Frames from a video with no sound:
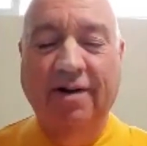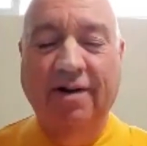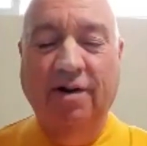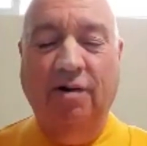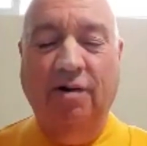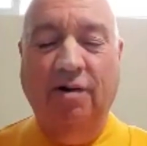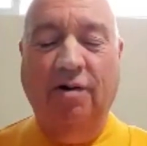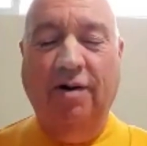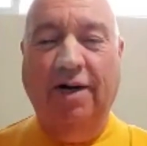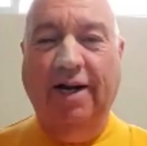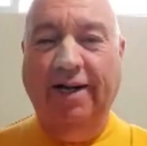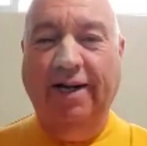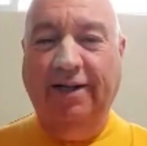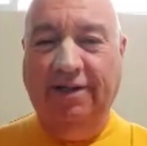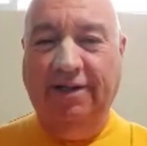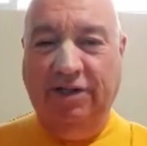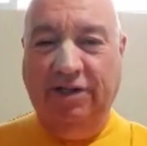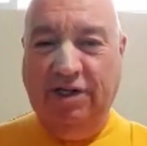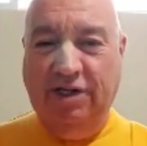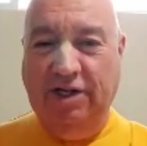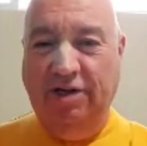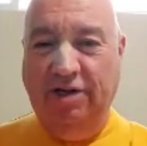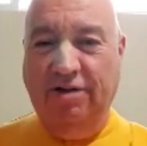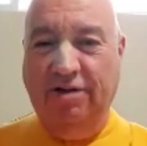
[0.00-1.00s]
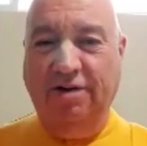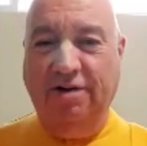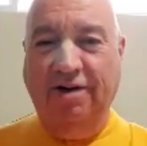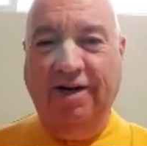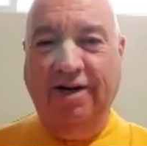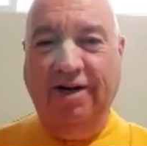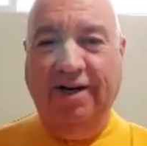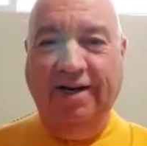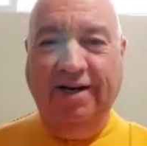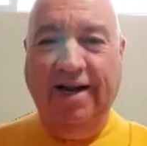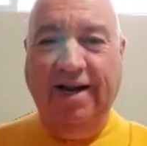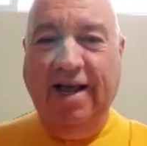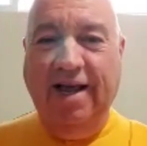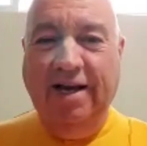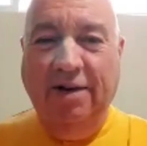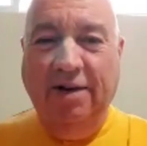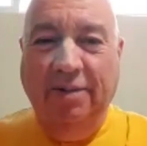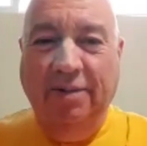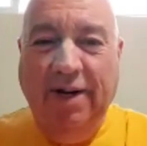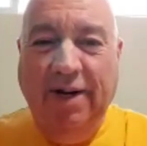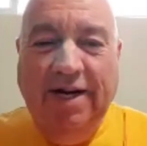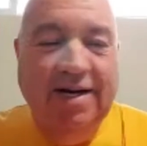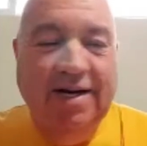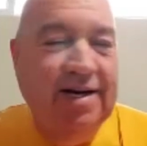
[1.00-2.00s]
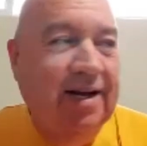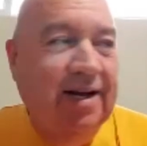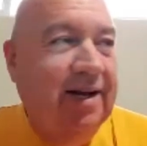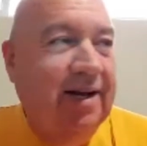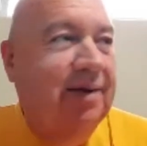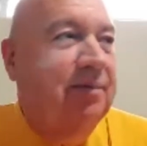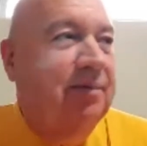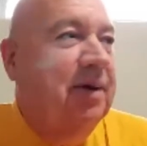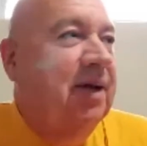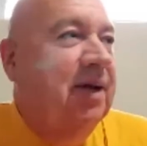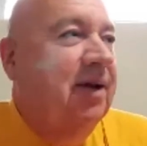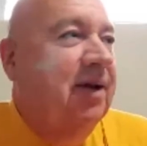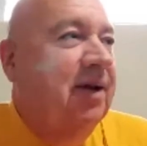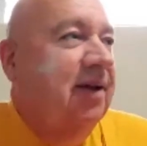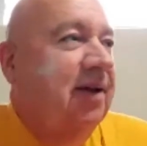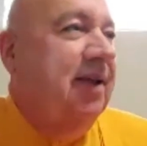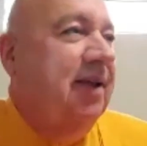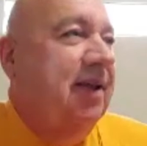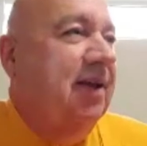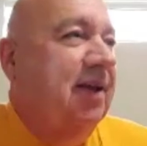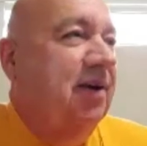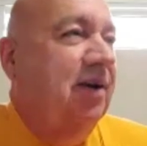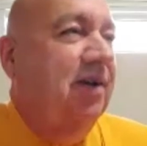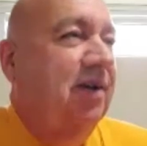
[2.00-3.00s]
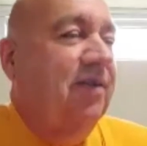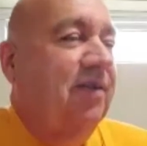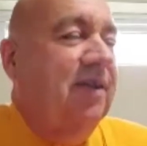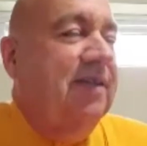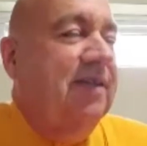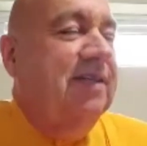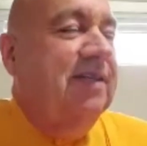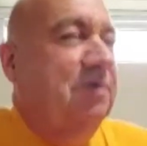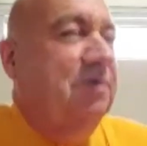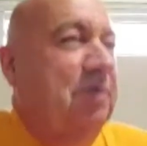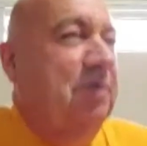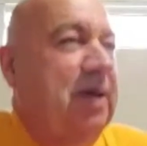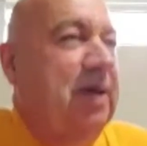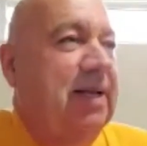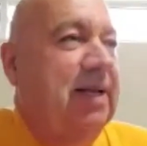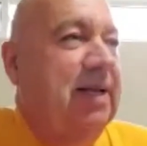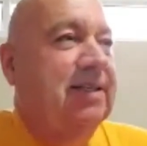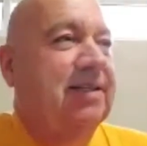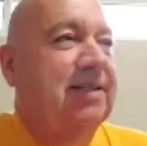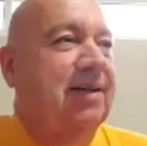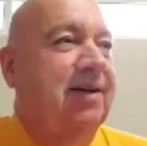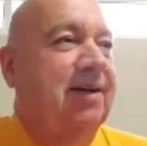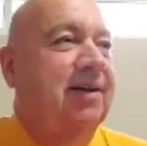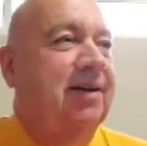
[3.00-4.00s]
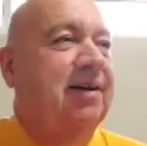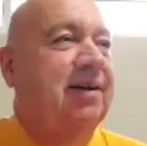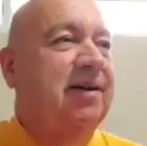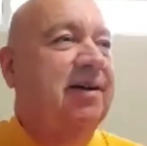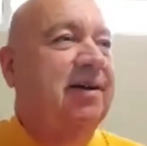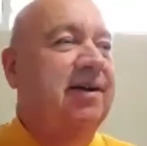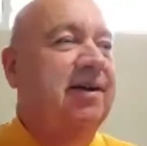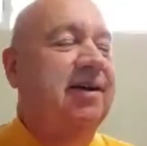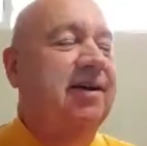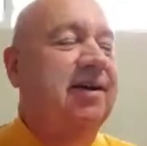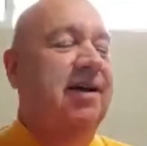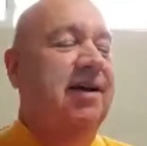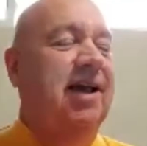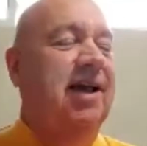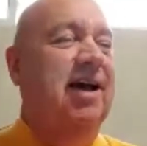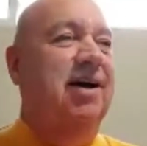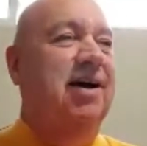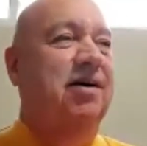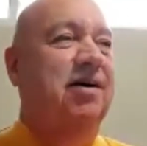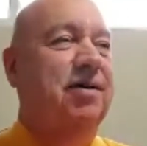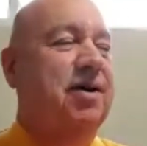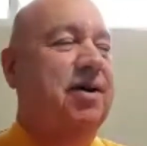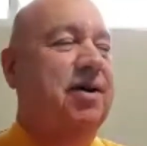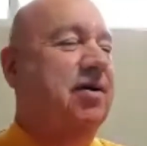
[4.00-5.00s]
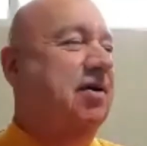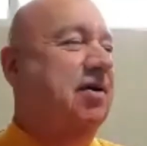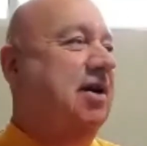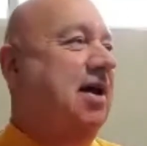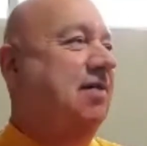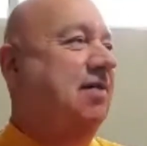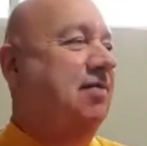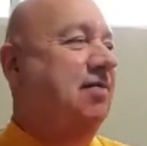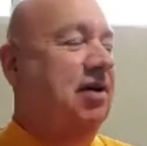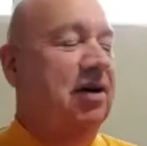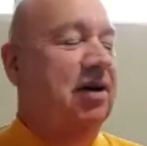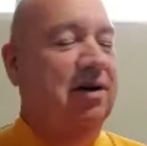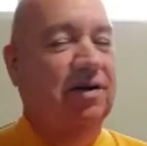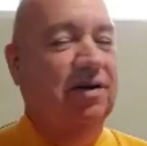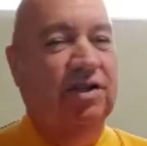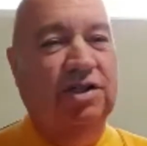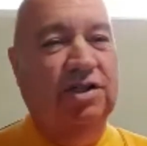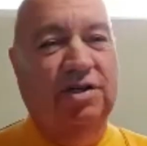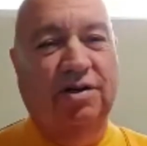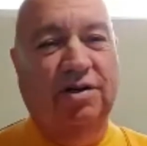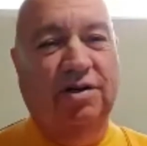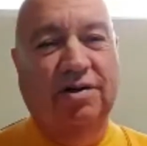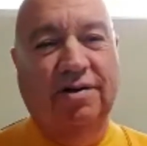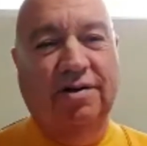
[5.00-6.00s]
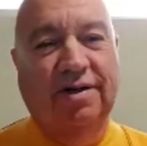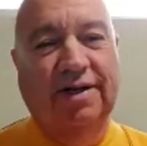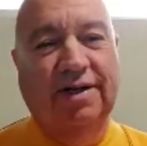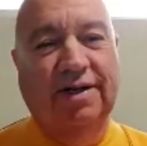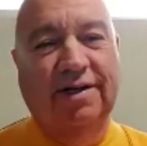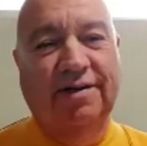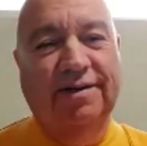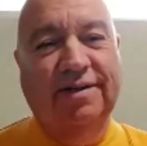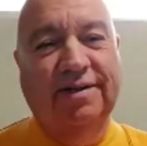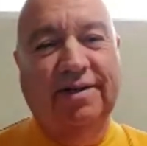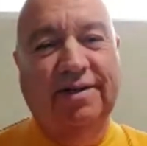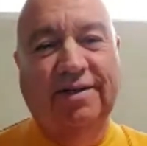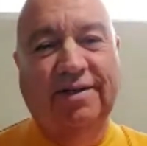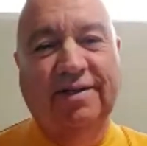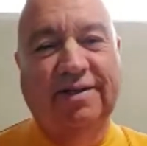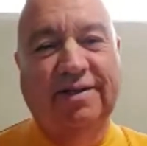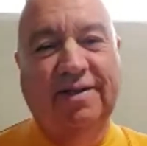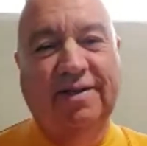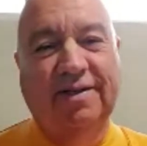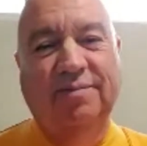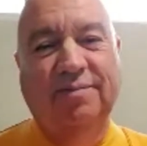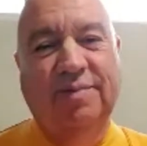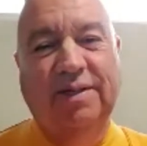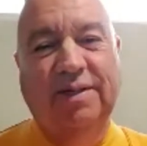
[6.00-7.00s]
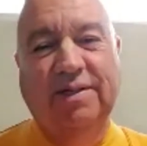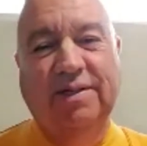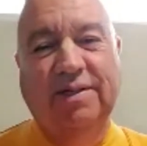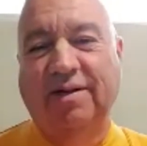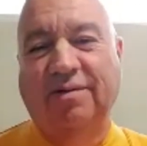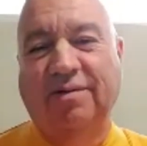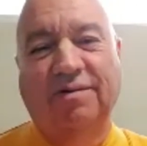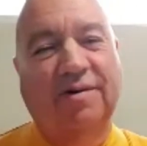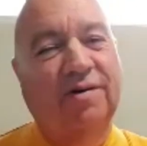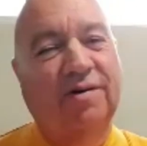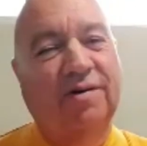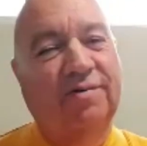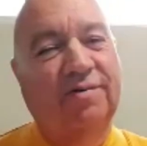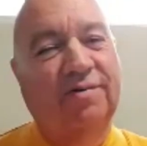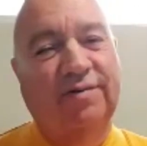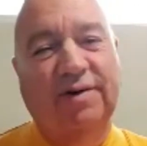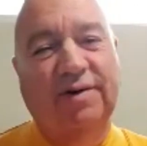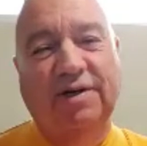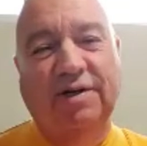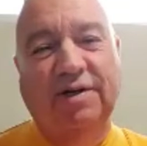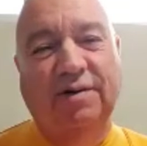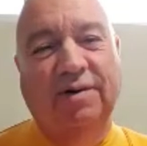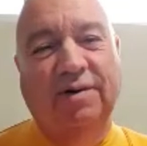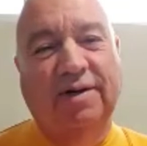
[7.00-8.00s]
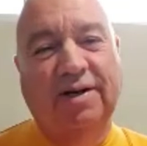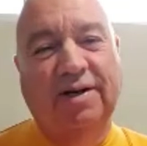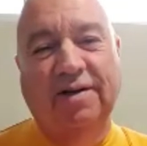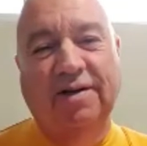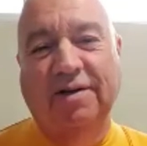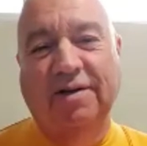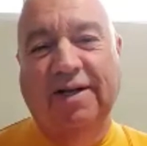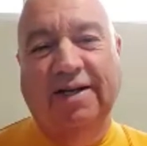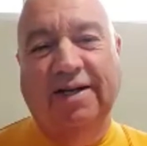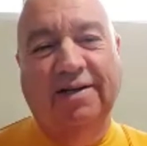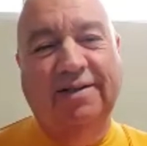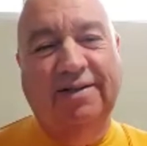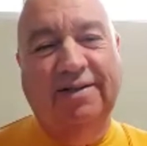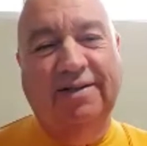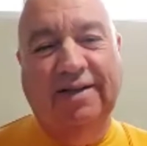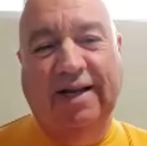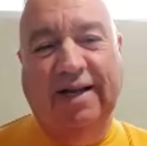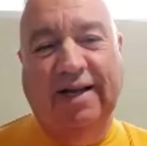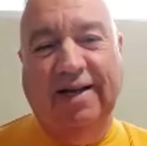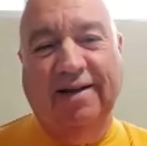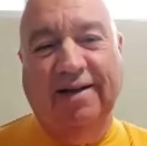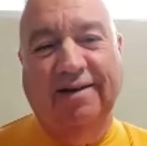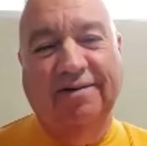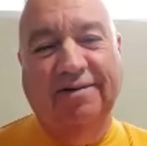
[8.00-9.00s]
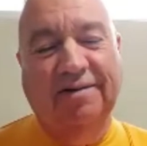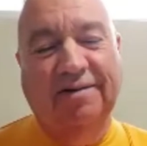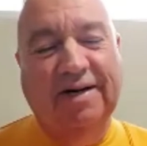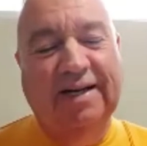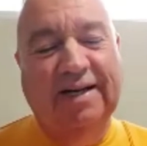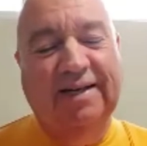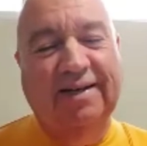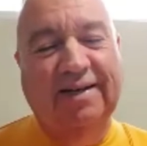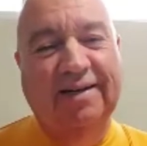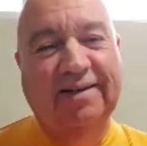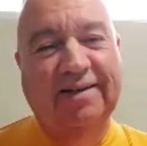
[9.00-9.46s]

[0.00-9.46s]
Or like children at Halloween time, they get all these sweets, and you can have a little sugar in your system, but don't overdo it. You'll get sick, right?